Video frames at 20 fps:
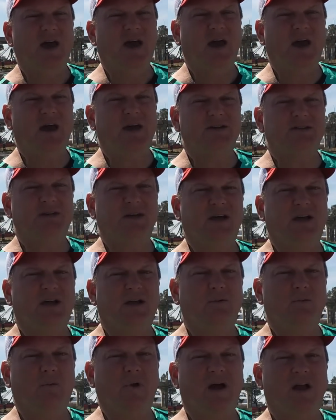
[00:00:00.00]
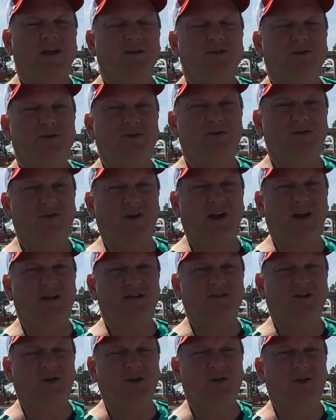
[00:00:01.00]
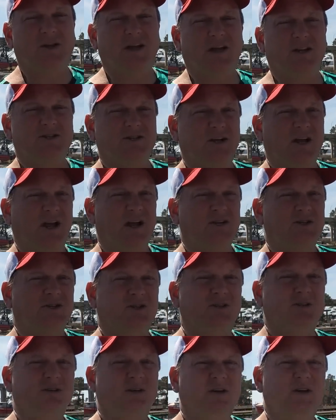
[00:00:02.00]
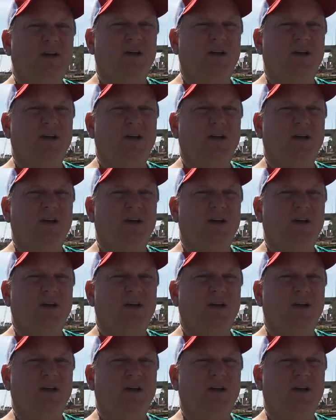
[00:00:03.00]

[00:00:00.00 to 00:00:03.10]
as a way to address early education.